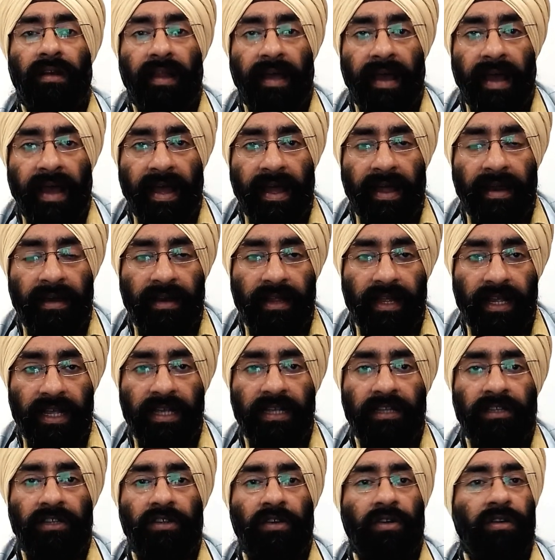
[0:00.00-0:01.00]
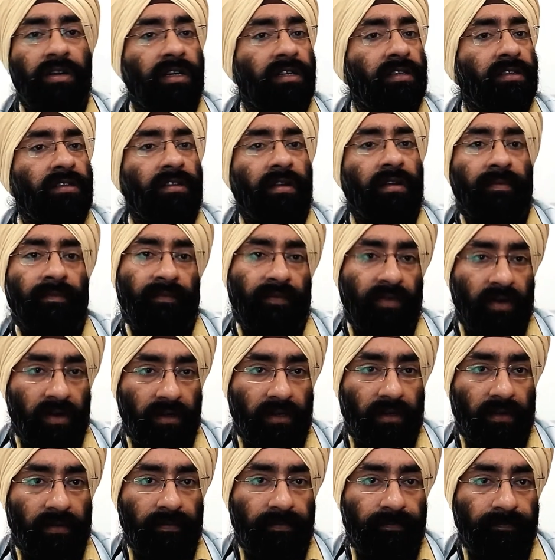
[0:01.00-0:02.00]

and easier discomfort.